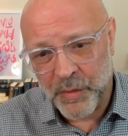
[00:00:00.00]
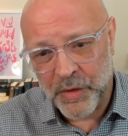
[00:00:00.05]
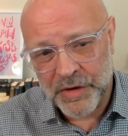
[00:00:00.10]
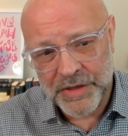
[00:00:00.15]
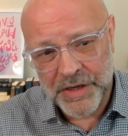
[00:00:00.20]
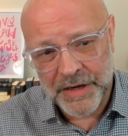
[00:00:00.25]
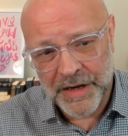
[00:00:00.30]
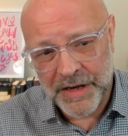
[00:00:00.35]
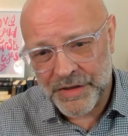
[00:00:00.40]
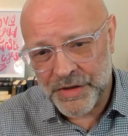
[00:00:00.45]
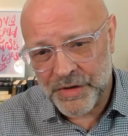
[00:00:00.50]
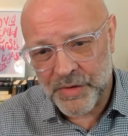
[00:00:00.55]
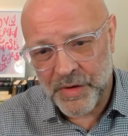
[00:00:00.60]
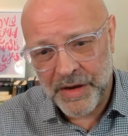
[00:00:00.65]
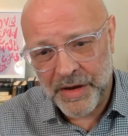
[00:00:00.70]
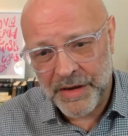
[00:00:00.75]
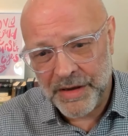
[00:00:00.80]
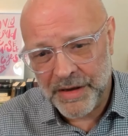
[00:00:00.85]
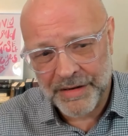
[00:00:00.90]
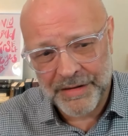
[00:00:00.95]
it was in
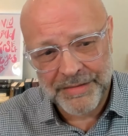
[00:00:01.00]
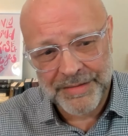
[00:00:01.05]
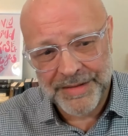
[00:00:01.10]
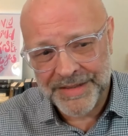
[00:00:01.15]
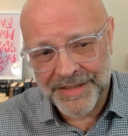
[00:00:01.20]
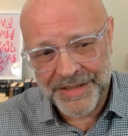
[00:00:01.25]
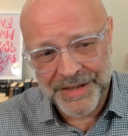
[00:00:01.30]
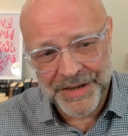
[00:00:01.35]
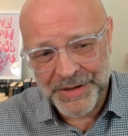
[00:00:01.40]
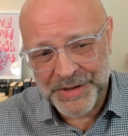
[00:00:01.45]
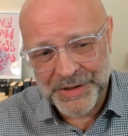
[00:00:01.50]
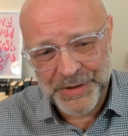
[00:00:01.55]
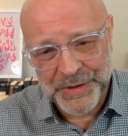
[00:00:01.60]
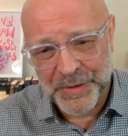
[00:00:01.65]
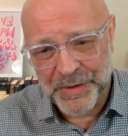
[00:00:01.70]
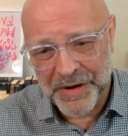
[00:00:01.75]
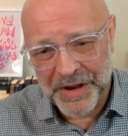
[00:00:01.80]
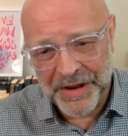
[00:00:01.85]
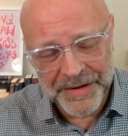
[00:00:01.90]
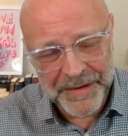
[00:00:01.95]
history. You know, as an
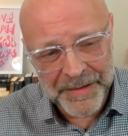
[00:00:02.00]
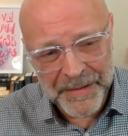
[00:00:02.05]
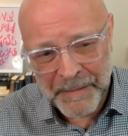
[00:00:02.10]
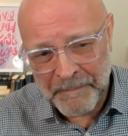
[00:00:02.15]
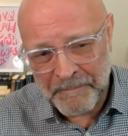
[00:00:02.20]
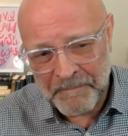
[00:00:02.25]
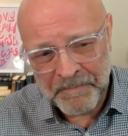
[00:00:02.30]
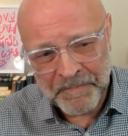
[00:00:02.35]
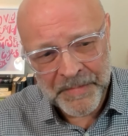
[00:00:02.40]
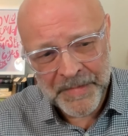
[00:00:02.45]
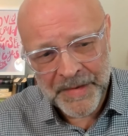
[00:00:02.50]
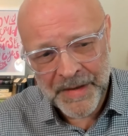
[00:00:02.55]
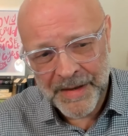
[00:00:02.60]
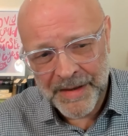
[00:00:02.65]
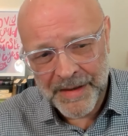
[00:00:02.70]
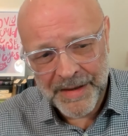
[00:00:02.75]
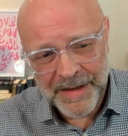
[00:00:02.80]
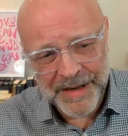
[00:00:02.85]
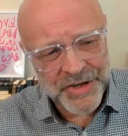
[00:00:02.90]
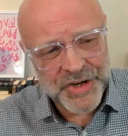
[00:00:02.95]
historian,
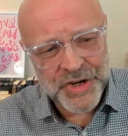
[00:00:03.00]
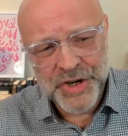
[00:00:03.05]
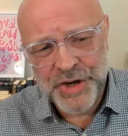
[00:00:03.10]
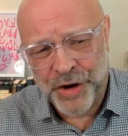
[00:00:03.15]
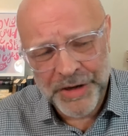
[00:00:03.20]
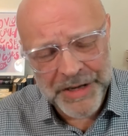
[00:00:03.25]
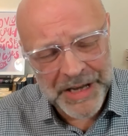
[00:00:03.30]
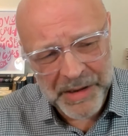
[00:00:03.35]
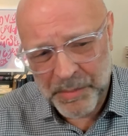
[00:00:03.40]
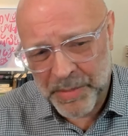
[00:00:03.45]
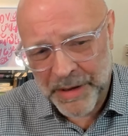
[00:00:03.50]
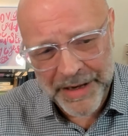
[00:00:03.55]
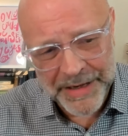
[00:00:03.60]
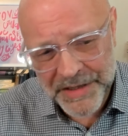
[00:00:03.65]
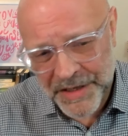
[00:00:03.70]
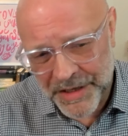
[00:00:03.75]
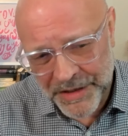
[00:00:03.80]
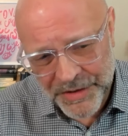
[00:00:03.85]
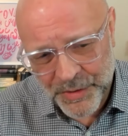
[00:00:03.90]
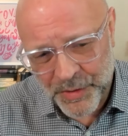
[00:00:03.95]
it's shocking
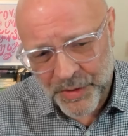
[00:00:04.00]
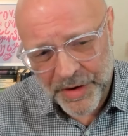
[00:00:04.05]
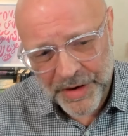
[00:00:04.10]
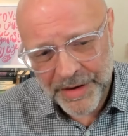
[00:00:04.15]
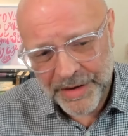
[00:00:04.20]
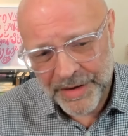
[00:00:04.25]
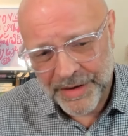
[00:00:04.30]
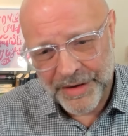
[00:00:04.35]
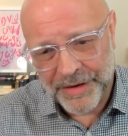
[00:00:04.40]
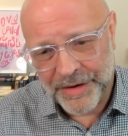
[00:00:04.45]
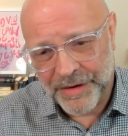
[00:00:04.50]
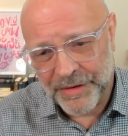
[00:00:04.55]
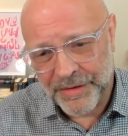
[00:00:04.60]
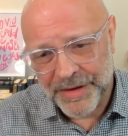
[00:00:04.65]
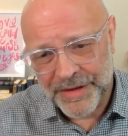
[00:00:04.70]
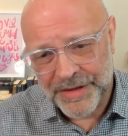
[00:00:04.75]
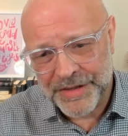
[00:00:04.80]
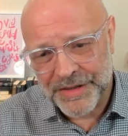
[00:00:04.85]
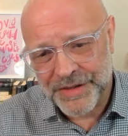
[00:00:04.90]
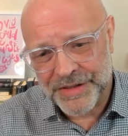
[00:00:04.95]
place history. You know,
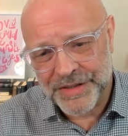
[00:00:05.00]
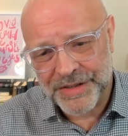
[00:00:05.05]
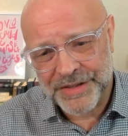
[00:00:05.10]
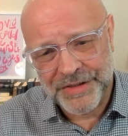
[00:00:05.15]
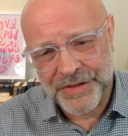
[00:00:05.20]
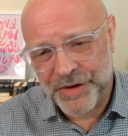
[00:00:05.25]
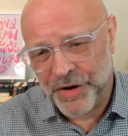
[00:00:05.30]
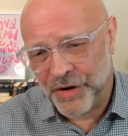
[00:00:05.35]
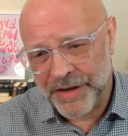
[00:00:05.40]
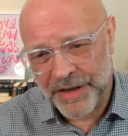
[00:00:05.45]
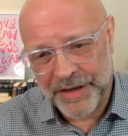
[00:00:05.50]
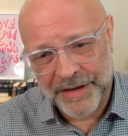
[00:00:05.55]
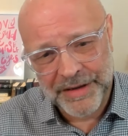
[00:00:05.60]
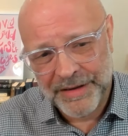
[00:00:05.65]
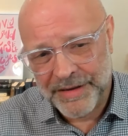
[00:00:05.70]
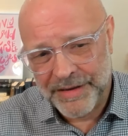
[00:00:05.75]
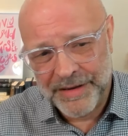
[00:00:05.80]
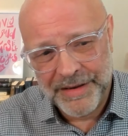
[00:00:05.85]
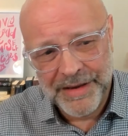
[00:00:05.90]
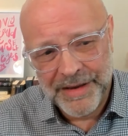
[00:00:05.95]
it's just shocking
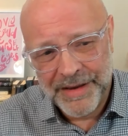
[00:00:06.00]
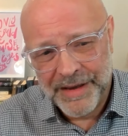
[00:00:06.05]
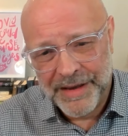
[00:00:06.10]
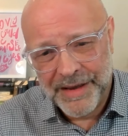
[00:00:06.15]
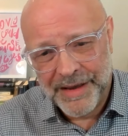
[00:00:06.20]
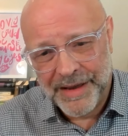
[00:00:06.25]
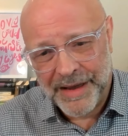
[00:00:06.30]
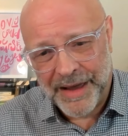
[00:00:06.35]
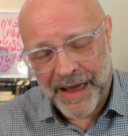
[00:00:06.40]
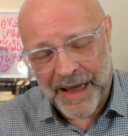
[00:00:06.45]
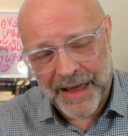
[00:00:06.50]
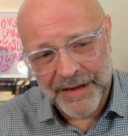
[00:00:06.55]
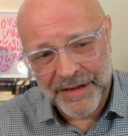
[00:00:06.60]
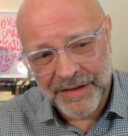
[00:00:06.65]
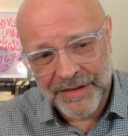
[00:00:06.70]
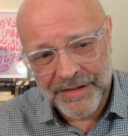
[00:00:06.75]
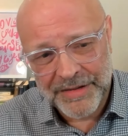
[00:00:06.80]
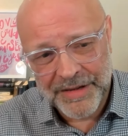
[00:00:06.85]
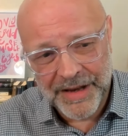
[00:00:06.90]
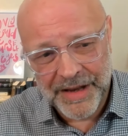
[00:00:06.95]

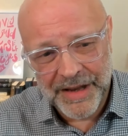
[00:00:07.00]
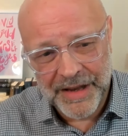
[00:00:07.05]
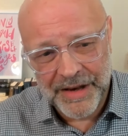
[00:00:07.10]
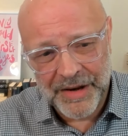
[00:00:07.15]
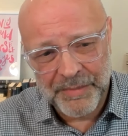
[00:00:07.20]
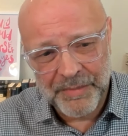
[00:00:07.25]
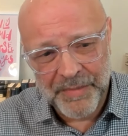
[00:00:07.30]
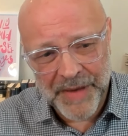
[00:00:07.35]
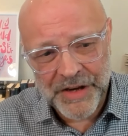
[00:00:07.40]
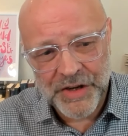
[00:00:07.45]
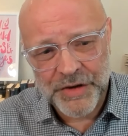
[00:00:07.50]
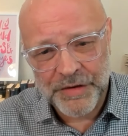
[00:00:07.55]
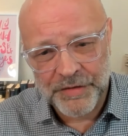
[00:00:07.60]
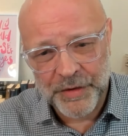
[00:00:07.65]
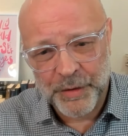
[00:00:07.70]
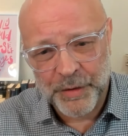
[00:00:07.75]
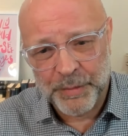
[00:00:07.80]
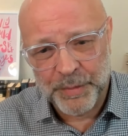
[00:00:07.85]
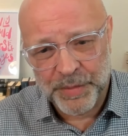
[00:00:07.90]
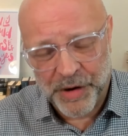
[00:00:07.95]
and it, it, makes you
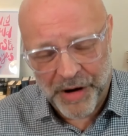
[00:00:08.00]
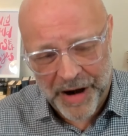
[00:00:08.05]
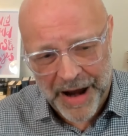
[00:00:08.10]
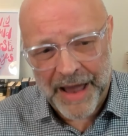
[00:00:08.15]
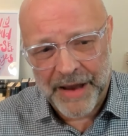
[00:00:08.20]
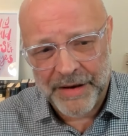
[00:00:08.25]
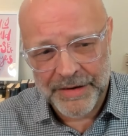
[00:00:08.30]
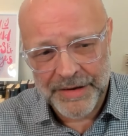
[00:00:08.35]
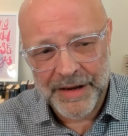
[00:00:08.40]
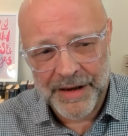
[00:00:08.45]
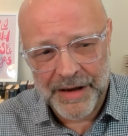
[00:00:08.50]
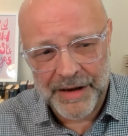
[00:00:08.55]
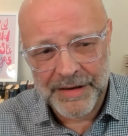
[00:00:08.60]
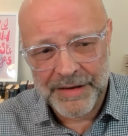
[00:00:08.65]
feel proud